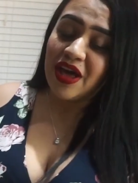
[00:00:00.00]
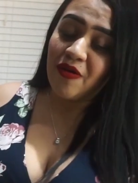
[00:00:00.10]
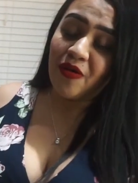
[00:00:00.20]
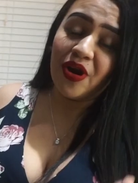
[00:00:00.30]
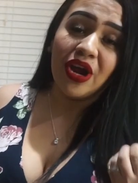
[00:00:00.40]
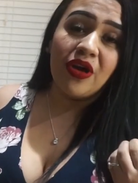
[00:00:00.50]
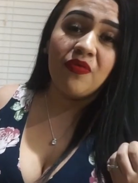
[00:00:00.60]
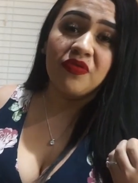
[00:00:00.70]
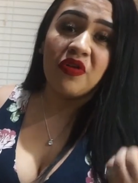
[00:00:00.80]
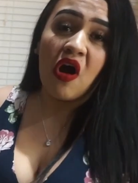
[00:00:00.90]
or it
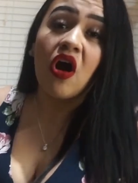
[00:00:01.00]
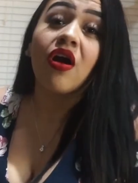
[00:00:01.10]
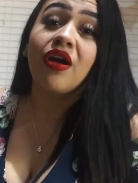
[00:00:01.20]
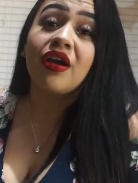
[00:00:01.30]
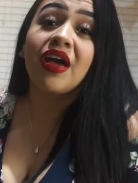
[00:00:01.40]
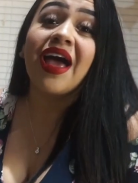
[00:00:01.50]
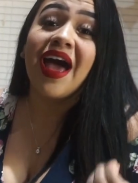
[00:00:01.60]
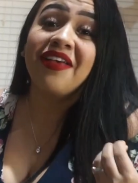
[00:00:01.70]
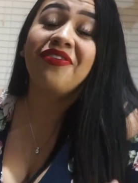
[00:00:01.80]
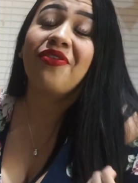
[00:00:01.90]
was hard
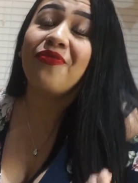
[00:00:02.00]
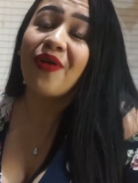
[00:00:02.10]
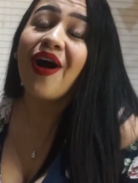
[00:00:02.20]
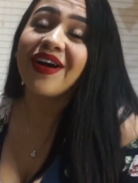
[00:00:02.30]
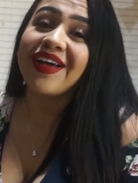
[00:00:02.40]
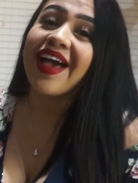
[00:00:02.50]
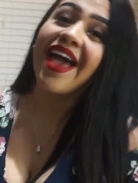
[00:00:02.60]
as a rock.